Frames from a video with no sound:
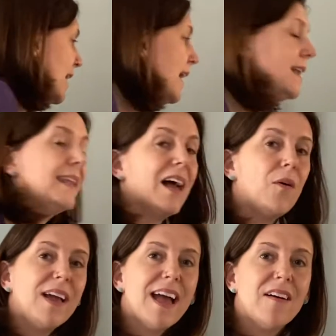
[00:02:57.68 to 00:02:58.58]
Now
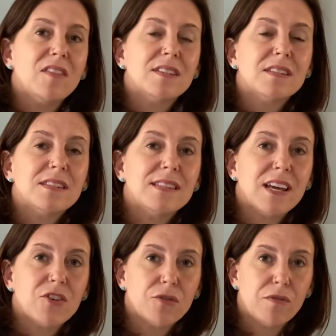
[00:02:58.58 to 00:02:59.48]
I have this in
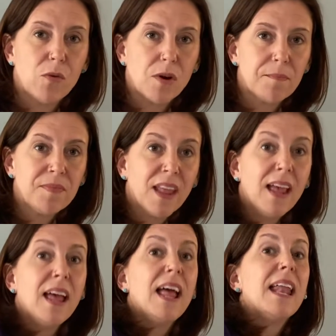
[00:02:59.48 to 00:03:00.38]
standard form.
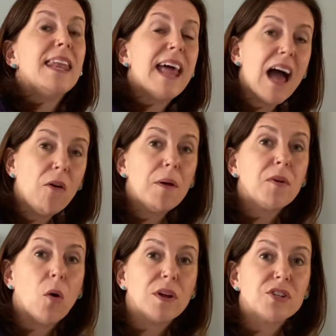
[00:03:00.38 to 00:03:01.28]
Now I'm
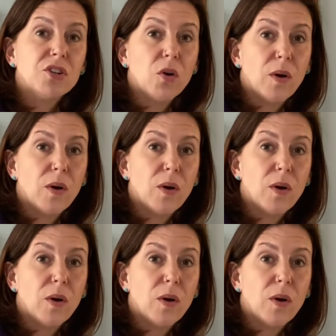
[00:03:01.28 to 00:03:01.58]
going to go